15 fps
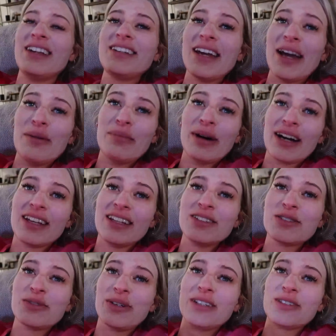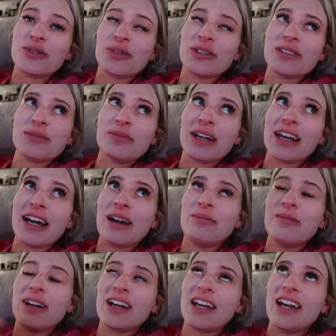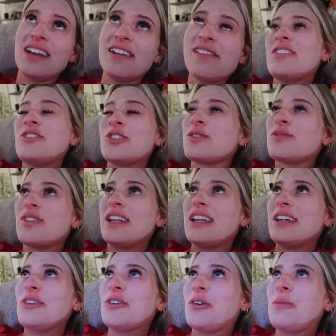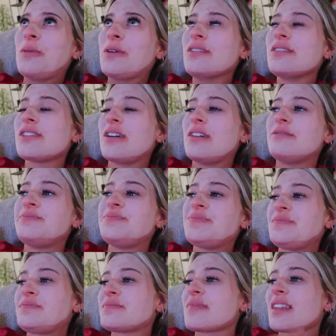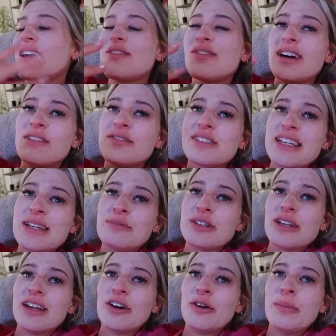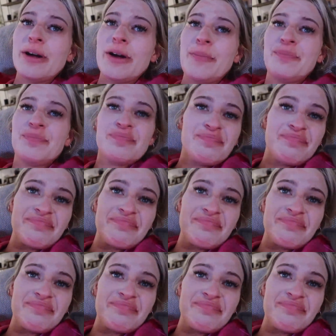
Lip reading: getting back into it and talking to my camera again, I'm just feeling normal. So if I've seemed a little bit,